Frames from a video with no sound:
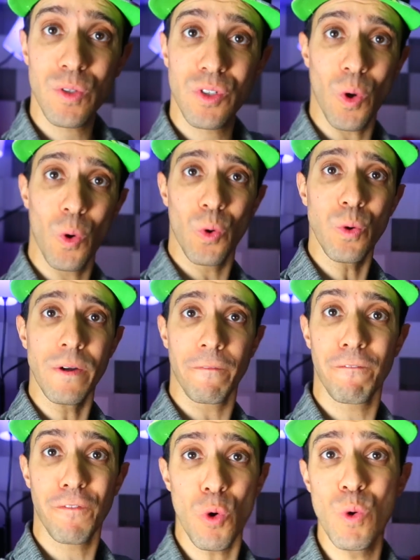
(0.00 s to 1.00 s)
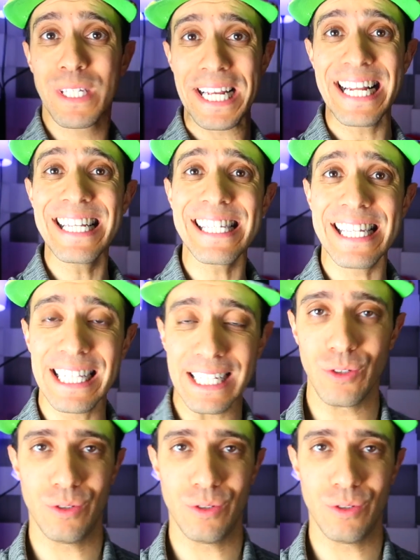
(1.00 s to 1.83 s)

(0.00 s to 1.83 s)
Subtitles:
it's so cool. It froze instantly.